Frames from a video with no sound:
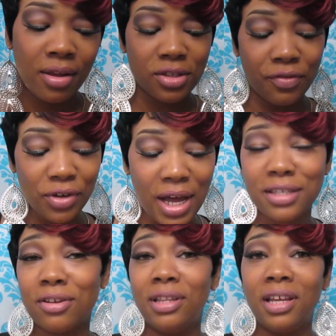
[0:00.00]
So if you
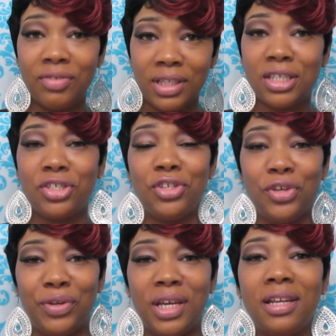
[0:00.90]
guys are loving this
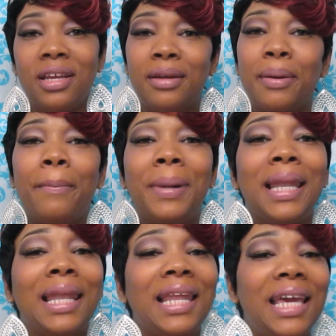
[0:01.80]
unit,
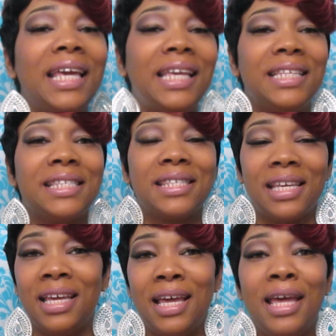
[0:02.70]
please
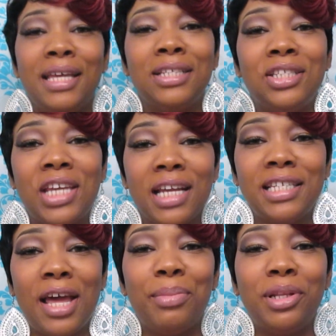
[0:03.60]
Check
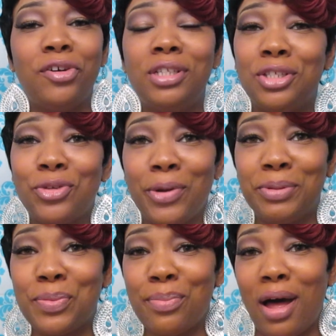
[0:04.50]
down below in the
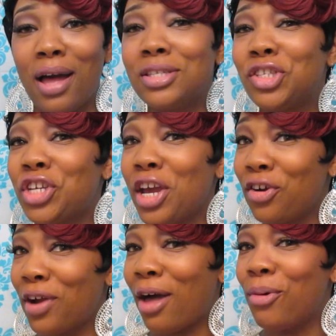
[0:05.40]
description box. Check
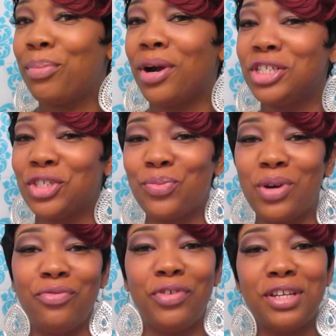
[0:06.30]
her out. Purchase
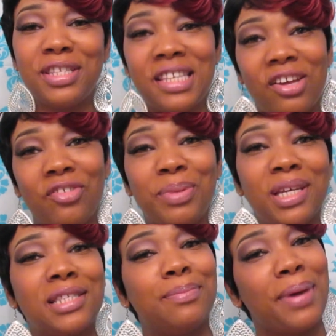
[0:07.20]
one for yourself
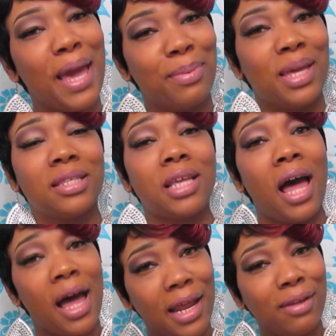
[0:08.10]
because, baby, it's
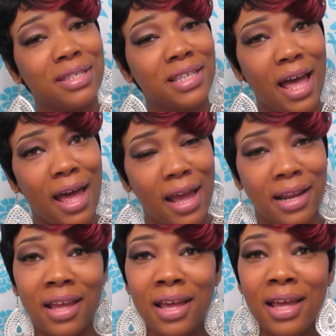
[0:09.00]
hot outside.